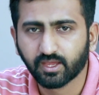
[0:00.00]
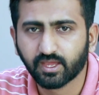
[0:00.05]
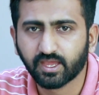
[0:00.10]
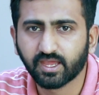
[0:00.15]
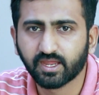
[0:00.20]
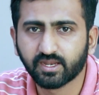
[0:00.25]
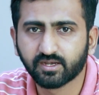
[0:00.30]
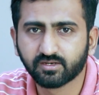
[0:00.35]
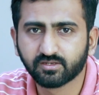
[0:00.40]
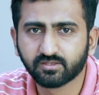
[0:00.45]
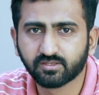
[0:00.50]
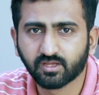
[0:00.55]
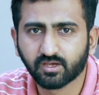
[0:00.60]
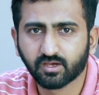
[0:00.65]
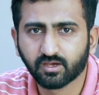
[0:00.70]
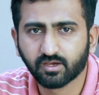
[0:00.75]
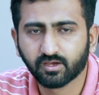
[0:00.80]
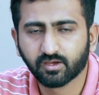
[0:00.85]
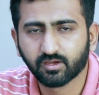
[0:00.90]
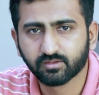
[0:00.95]
and
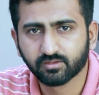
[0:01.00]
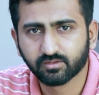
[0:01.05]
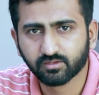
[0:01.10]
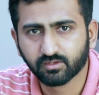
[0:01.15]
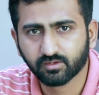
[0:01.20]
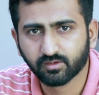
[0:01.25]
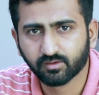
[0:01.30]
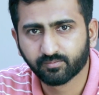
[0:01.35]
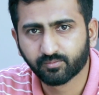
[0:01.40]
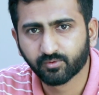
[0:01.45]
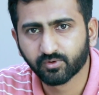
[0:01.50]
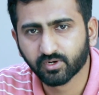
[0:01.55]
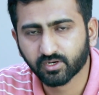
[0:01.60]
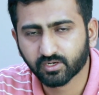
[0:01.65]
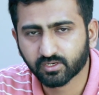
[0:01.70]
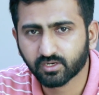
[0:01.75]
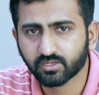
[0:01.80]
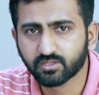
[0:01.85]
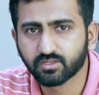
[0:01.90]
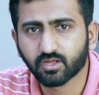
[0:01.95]
the
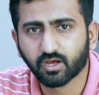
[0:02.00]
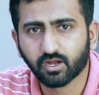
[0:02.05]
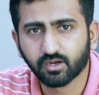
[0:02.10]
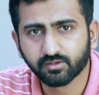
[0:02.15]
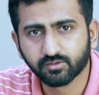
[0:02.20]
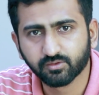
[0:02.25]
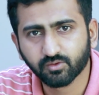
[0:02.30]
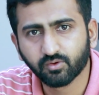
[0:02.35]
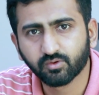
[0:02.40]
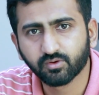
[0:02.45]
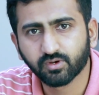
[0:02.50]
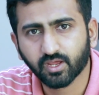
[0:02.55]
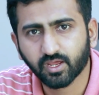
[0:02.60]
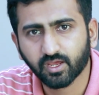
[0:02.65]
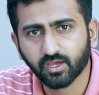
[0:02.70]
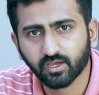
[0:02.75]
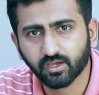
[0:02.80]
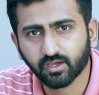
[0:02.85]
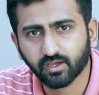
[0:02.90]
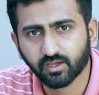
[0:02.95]
product is also on
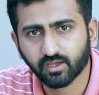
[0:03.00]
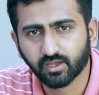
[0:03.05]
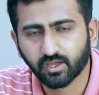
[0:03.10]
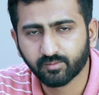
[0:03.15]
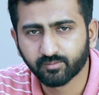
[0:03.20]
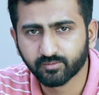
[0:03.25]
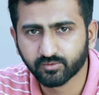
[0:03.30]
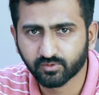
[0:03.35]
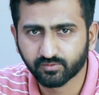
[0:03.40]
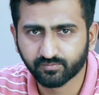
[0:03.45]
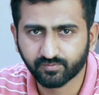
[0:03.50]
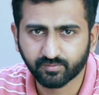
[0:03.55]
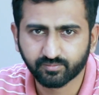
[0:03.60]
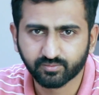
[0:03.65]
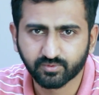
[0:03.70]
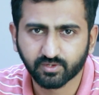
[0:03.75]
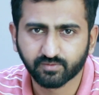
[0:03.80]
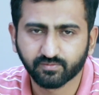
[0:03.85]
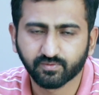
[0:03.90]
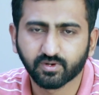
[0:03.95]
Amazon web
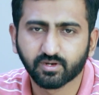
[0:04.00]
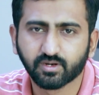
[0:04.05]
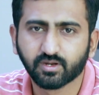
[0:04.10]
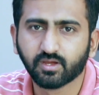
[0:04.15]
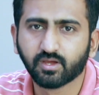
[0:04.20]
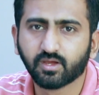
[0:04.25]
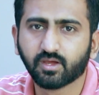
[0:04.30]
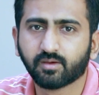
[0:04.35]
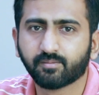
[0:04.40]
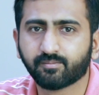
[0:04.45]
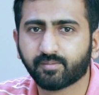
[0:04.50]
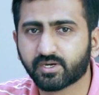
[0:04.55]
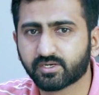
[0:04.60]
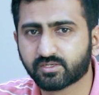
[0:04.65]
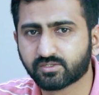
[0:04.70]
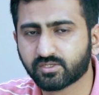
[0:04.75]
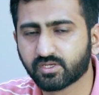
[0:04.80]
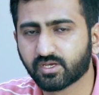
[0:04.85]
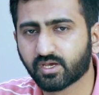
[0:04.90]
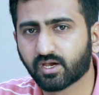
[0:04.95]
server,
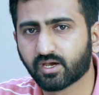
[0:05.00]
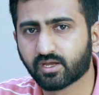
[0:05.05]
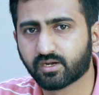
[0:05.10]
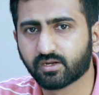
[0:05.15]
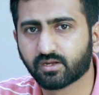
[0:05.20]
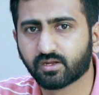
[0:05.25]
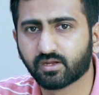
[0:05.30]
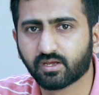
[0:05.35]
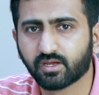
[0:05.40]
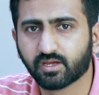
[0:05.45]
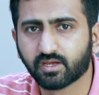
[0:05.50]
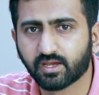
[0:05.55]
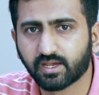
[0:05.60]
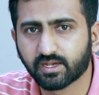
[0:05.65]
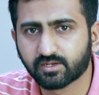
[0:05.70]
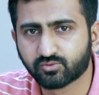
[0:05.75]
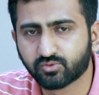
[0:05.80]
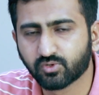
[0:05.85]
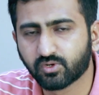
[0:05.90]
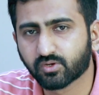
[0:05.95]
but they are
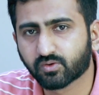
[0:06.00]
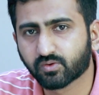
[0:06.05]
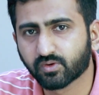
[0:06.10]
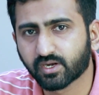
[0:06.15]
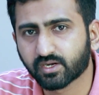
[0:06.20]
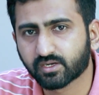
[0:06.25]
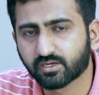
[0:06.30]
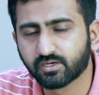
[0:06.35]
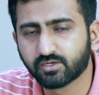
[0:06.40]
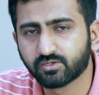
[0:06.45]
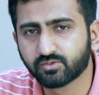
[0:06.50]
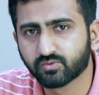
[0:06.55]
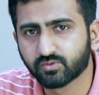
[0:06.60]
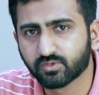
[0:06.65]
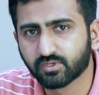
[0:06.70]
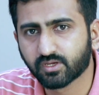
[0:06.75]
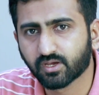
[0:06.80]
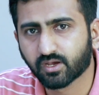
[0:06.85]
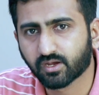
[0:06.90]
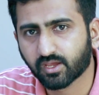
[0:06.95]
actually connected
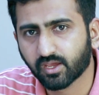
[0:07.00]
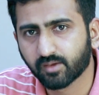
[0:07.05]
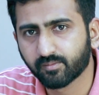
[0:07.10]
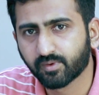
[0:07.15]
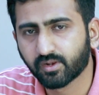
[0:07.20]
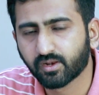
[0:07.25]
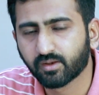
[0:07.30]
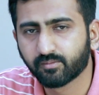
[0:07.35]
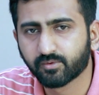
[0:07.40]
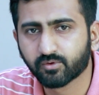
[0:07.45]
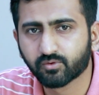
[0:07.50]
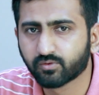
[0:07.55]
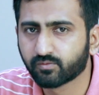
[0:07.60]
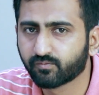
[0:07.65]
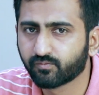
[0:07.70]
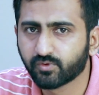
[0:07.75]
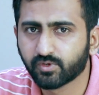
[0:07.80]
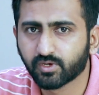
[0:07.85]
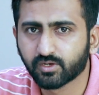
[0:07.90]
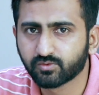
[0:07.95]
using a cable, because
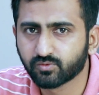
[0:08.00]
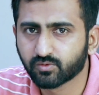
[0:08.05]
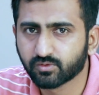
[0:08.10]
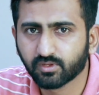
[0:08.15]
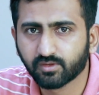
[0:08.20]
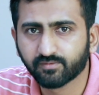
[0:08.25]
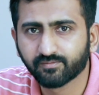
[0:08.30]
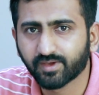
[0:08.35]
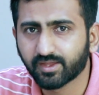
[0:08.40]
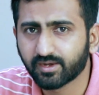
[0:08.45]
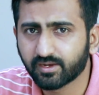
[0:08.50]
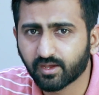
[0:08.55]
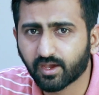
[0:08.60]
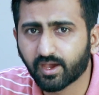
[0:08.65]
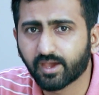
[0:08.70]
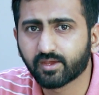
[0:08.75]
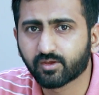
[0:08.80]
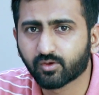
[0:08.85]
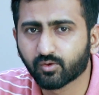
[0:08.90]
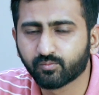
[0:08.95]
we are using very
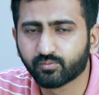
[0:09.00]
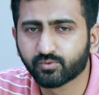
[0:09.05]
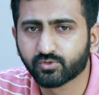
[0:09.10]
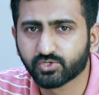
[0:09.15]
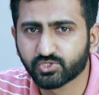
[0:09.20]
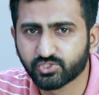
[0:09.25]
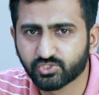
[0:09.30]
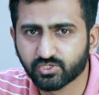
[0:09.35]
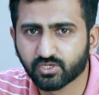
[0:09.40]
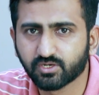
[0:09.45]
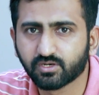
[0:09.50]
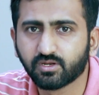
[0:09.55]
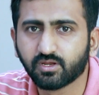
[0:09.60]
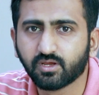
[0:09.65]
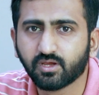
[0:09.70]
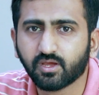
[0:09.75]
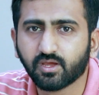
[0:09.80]
high computation,